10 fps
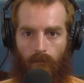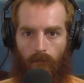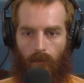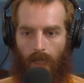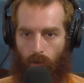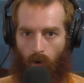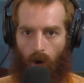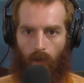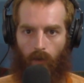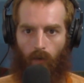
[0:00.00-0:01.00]

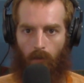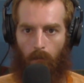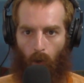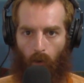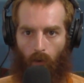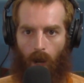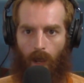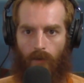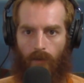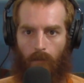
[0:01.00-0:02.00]
electronic or
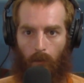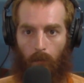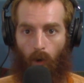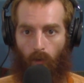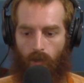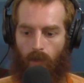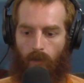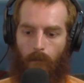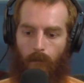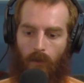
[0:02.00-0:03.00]
motorized propulsion.
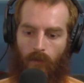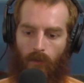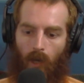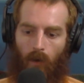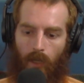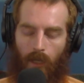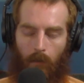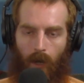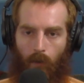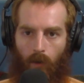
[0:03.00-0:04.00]
So
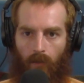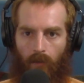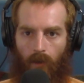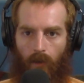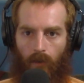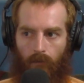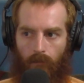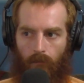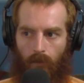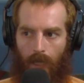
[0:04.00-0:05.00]
anybody with,
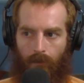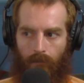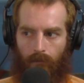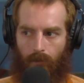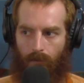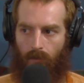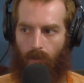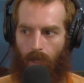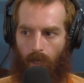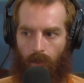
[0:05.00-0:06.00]
let's
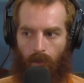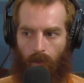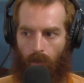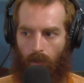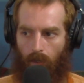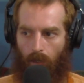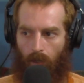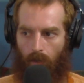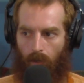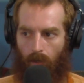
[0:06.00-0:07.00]
say,
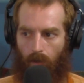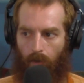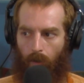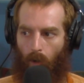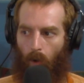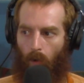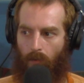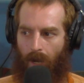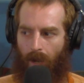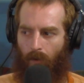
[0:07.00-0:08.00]
an Old
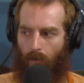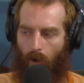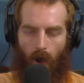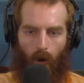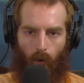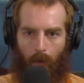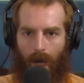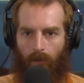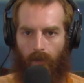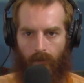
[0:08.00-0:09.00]
Town
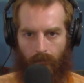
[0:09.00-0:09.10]
autopilot,